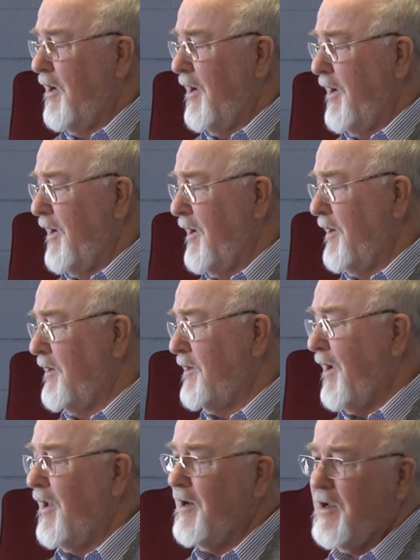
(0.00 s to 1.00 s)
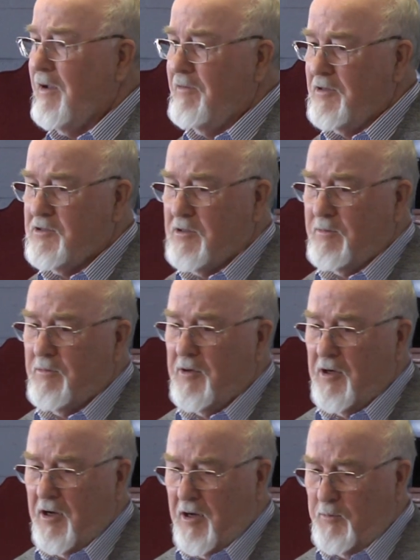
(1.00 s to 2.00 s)
and kind of giving some
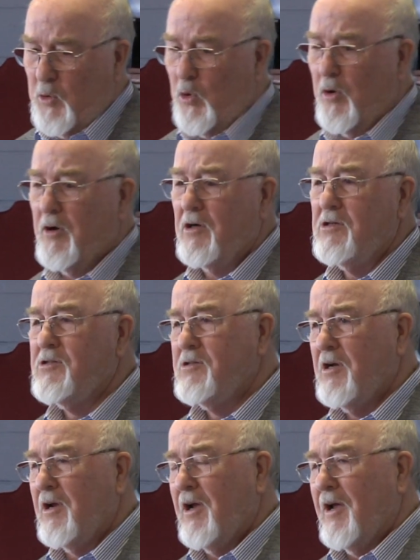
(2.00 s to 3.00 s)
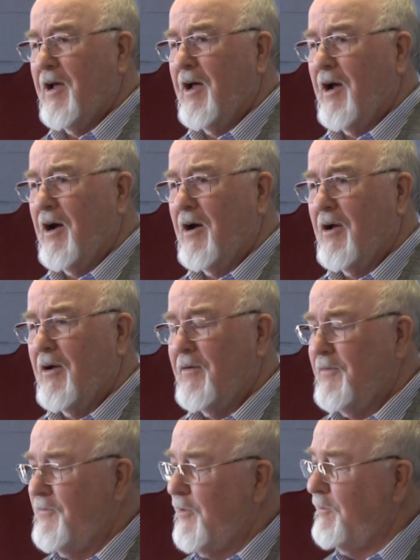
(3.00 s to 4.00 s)
pointers
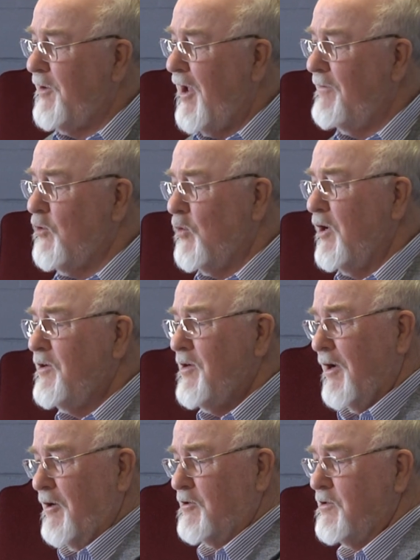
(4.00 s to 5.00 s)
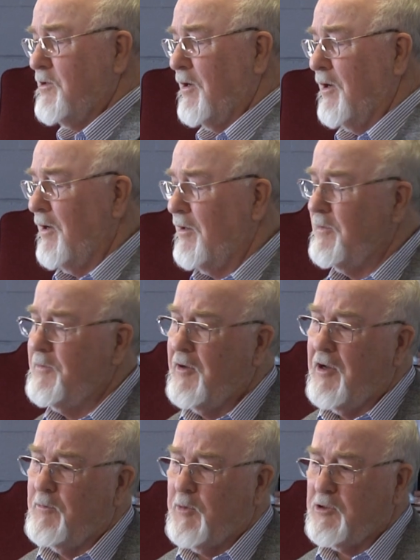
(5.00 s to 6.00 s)
from NaviRetail's
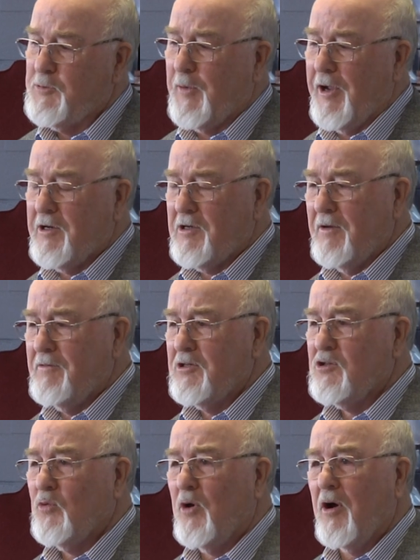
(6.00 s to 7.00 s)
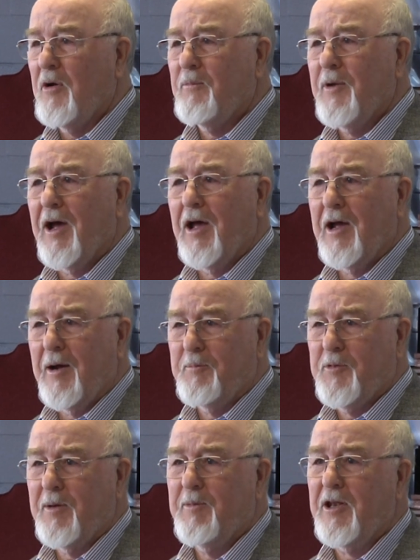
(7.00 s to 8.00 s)
perspective is what might help
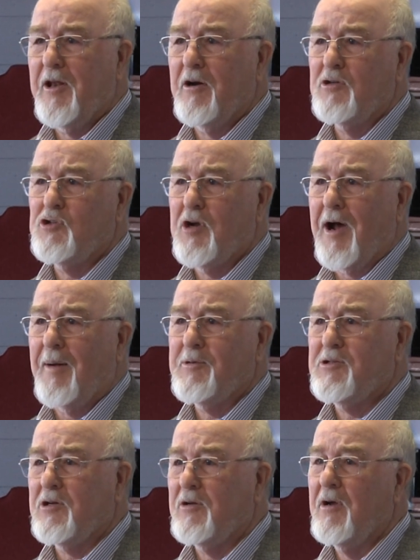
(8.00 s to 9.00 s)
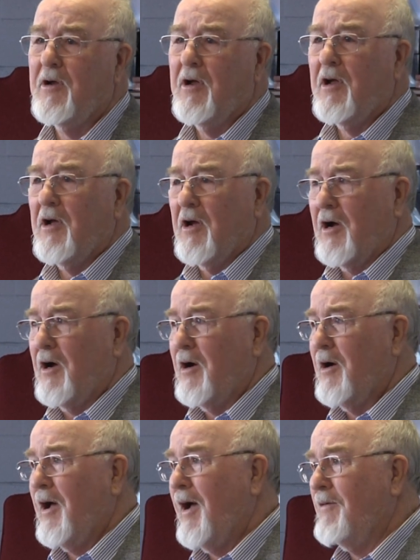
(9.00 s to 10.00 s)
them in their shops to
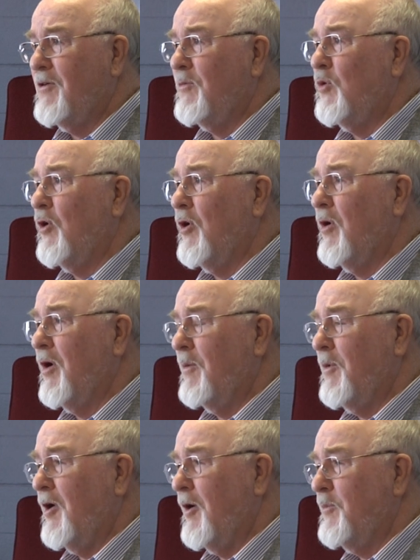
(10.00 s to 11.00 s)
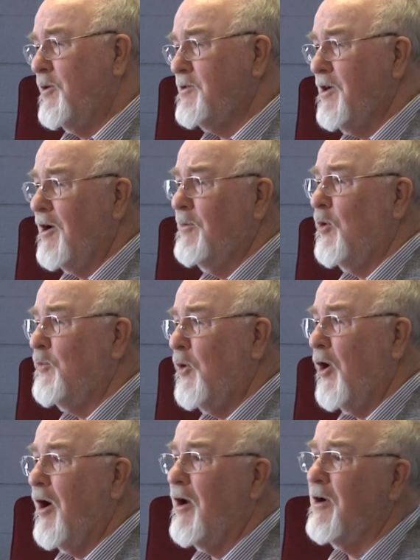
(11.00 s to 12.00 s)
have a more presentable
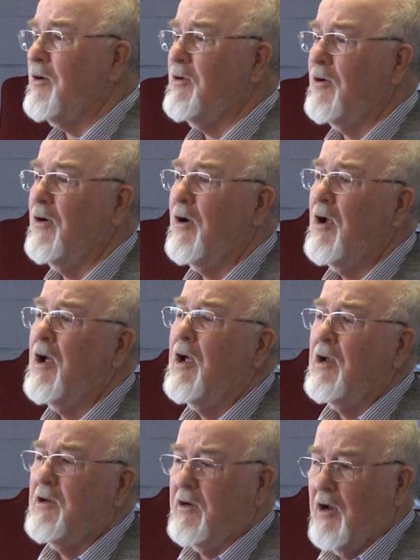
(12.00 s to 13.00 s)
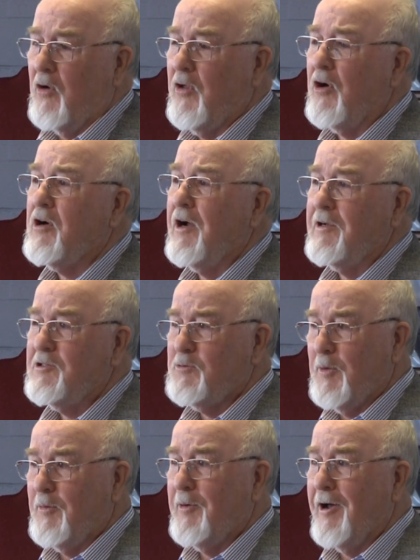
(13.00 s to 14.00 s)
product, or to know their
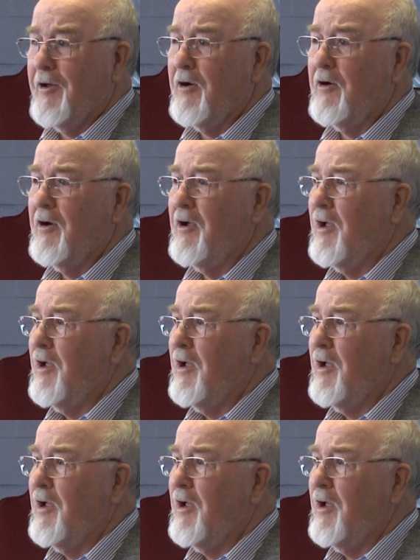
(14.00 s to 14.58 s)
customer better,